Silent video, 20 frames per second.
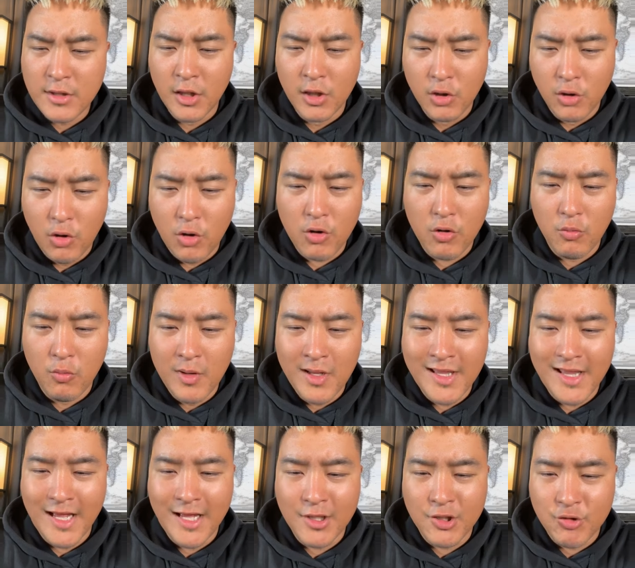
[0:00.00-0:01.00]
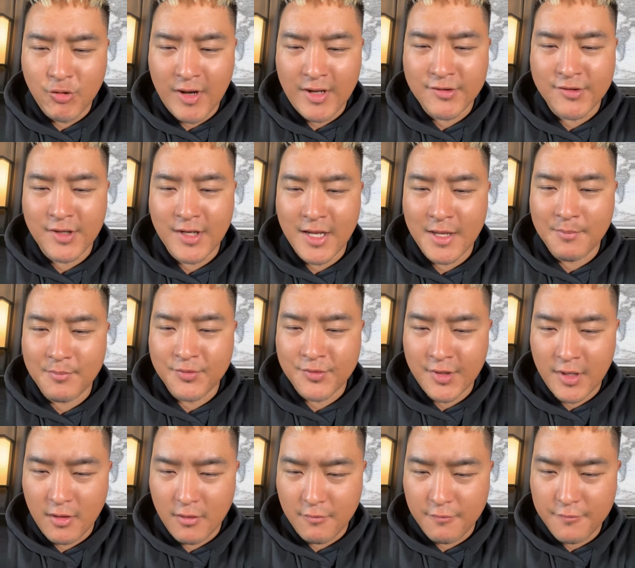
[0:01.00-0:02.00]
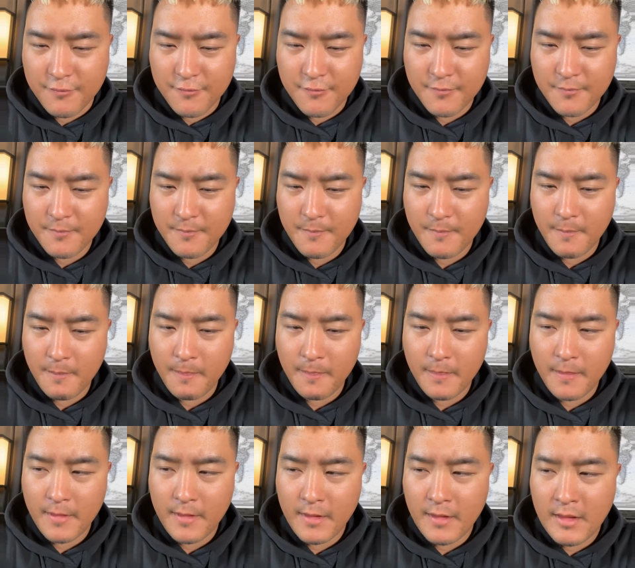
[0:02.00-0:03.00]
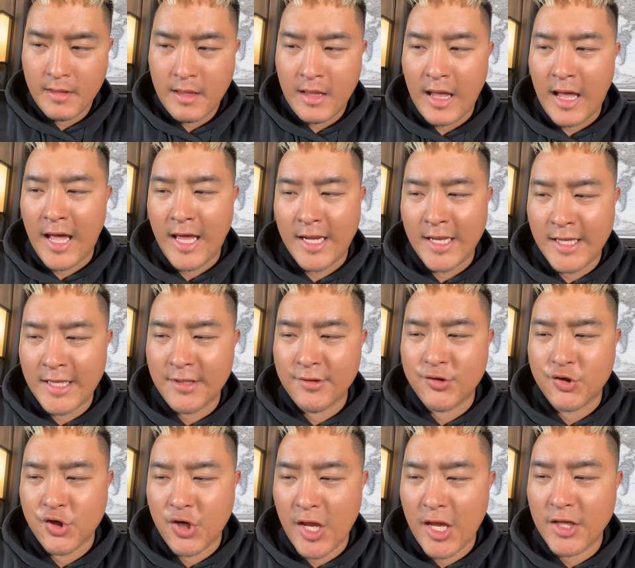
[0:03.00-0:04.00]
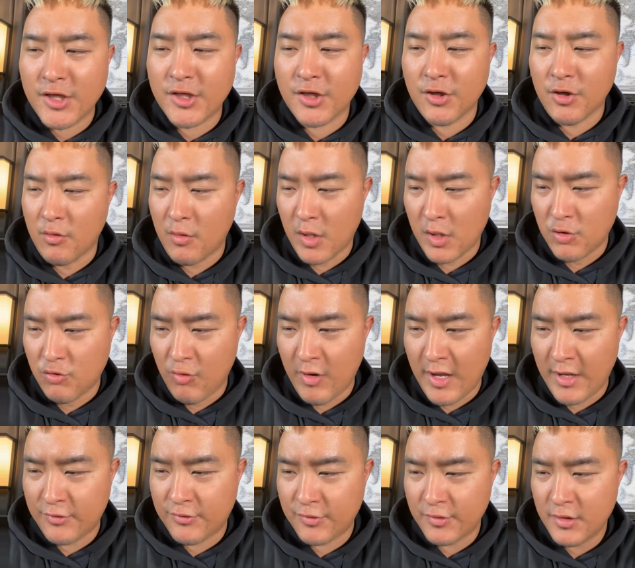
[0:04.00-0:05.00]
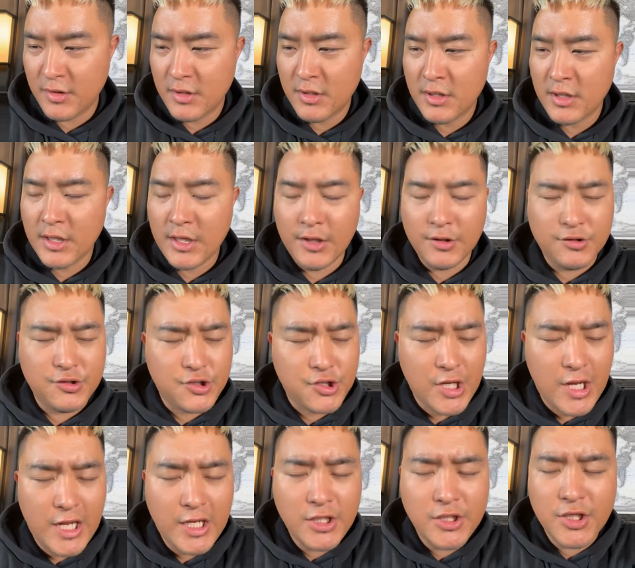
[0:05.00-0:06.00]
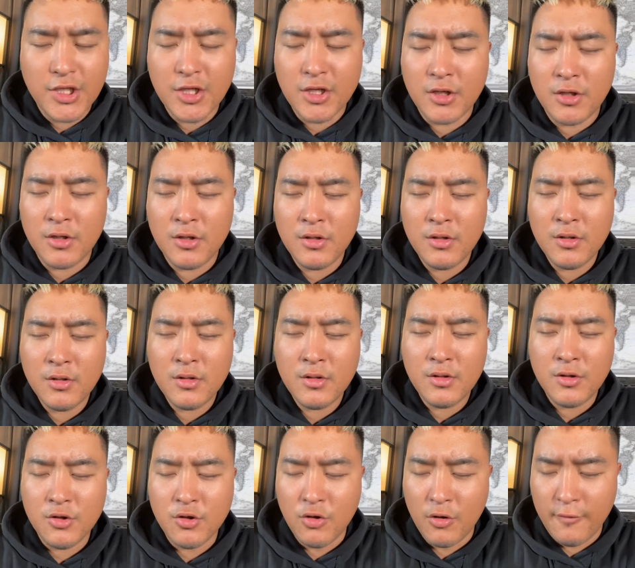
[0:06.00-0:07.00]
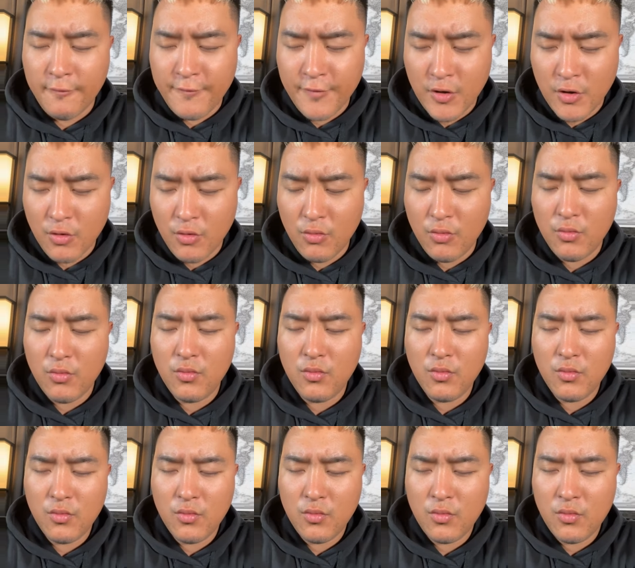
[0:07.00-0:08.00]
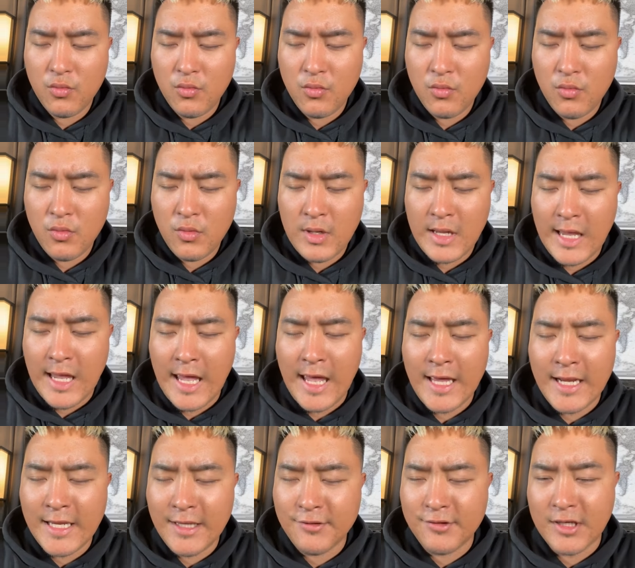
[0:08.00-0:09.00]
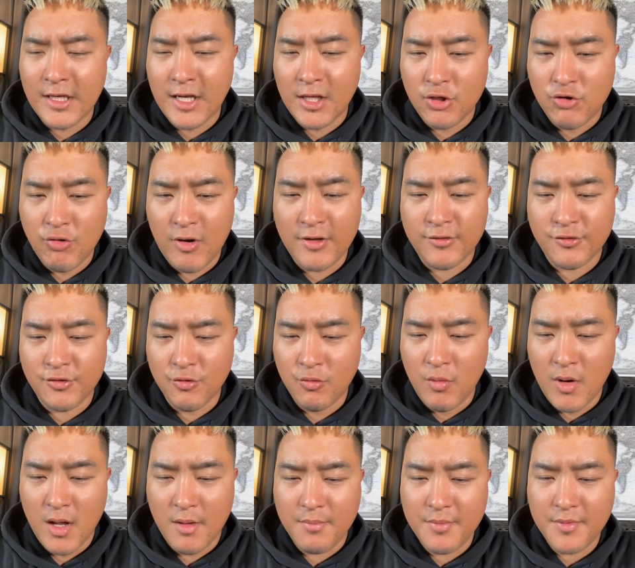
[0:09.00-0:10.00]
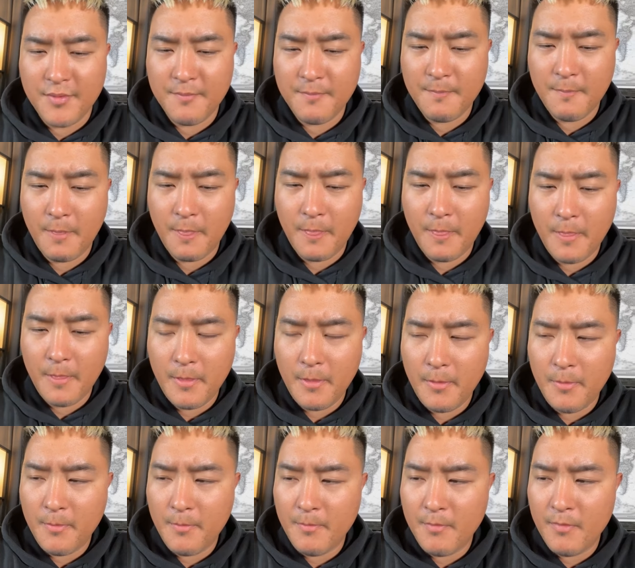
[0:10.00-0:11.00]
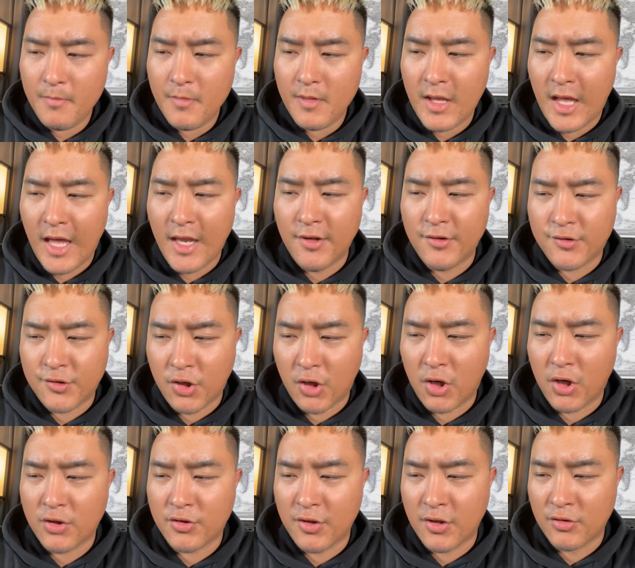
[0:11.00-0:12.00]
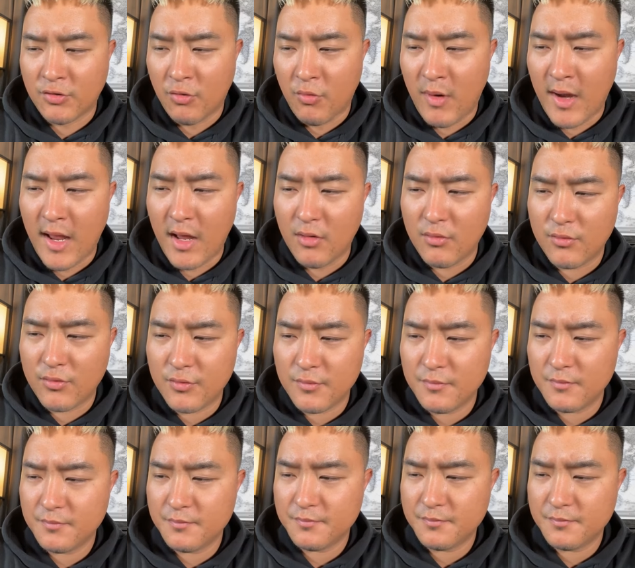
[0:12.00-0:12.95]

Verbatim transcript: The Lord will address it himself. And he's changing your address. He's changing your view. And he's going to dress you up. And he's turning things around.